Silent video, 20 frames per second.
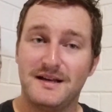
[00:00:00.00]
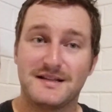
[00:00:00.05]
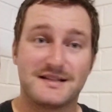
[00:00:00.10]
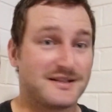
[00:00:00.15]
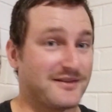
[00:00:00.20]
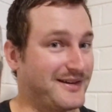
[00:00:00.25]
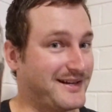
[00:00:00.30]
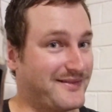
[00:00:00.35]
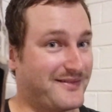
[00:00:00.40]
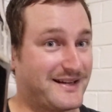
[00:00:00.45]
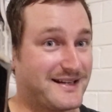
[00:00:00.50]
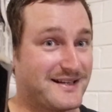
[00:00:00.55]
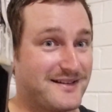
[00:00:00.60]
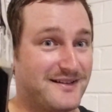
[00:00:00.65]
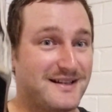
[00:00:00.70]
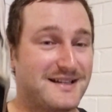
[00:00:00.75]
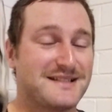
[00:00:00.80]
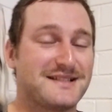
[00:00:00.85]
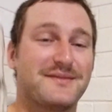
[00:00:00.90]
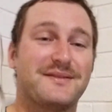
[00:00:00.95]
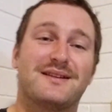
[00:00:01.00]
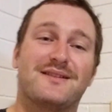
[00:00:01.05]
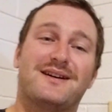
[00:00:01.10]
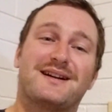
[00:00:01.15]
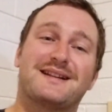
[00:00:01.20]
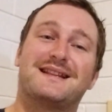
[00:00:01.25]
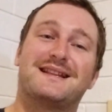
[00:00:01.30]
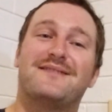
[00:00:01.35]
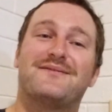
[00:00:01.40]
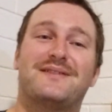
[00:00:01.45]
So anyway, guys, if you
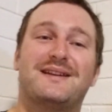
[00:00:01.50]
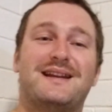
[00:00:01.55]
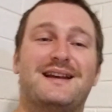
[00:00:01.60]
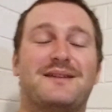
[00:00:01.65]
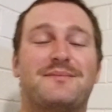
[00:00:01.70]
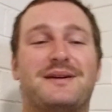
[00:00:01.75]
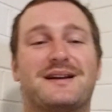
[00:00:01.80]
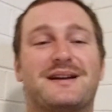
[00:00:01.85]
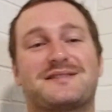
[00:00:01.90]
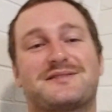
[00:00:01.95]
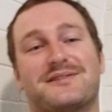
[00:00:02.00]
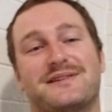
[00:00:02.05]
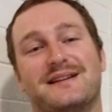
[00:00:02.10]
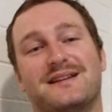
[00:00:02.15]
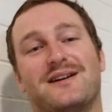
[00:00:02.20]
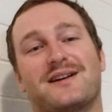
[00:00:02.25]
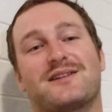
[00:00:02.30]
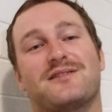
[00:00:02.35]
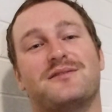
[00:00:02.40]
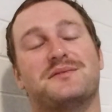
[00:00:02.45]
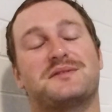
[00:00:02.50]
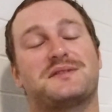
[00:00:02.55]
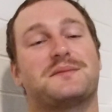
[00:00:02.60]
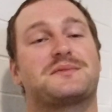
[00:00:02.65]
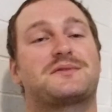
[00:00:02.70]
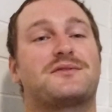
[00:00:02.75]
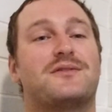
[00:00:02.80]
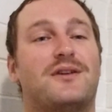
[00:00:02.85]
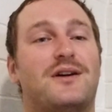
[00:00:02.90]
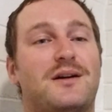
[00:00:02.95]
like that video, make sure you like, comment,
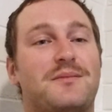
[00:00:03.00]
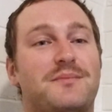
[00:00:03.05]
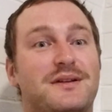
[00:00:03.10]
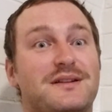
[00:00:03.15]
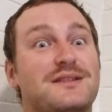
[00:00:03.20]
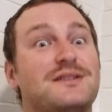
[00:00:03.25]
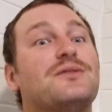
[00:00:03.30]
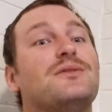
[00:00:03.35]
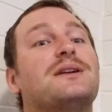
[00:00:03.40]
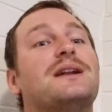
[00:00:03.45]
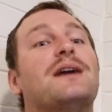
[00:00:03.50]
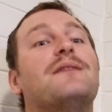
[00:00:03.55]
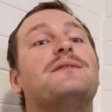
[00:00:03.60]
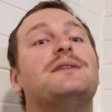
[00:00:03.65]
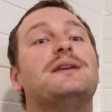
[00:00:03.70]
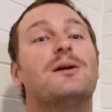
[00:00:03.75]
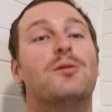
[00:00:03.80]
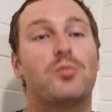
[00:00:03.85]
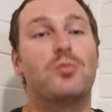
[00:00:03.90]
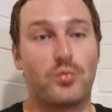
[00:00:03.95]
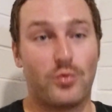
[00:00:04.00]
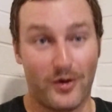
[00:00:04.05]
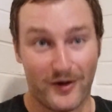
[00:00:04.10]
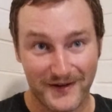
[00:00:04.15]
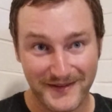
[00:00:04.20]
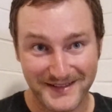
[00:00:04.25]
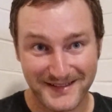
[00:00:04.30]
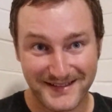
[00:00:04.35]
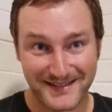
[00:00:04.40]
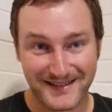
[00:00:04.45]
subscribe, but do whatever you
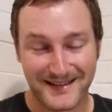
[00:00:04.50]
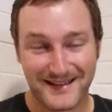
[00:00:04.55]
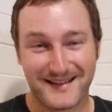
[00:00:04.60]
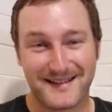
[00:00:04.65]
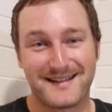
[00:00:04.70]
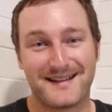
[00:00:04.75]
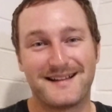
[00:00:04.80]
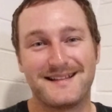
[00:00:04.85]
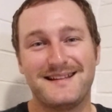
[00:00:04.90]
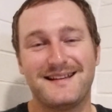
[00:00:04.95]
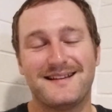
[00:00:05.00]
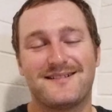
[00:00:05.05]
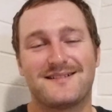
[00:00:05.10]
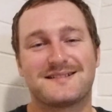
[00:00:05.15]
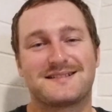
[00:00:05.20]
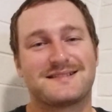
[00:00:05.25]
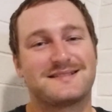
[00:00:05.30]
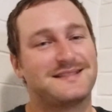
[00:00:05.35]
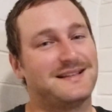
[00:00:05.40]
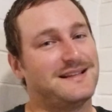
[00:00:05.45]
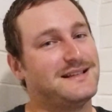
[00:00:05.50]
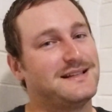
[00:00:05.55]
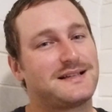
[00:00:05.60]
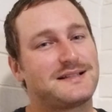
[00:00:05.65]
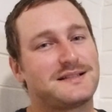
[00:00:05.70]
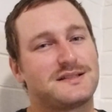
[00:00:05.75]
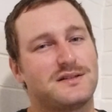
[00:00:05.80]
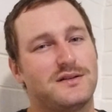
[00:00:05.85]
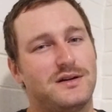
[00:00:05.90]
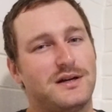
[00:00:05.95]
want. And yeah, I'll see you
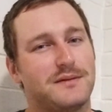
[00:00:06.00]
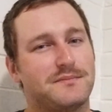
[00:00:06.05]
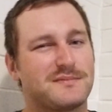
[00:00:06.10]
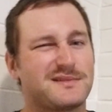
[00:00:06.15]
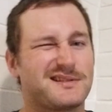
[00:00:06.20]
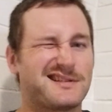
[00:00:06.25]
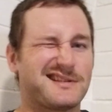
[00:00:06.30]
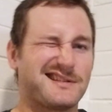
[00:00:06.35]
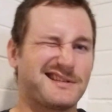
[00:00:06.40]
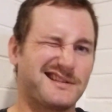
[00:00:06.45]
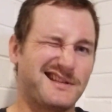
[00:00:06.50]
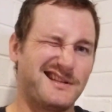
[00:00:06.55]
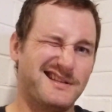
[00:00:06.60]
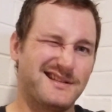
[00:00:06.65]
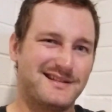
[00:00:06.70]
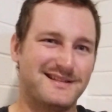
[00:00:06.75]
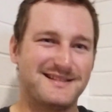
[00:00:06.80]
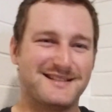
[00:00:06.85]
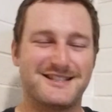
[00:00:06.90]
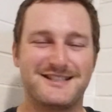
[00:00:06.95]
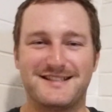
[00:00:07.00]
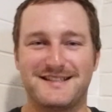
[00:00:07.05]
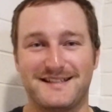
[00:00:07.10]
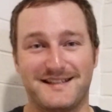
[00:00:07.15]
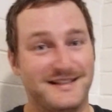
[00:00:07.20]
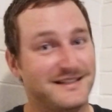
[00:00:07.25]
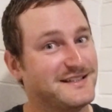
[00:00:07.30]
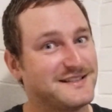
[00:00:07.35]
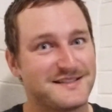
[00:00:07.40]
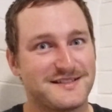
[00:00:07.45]
next time.
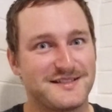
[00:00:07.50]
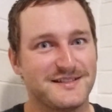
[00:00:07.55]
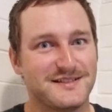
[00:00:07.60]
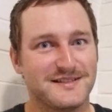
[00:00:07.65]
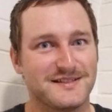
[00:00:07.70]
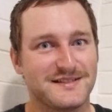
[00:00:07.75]
Cheers.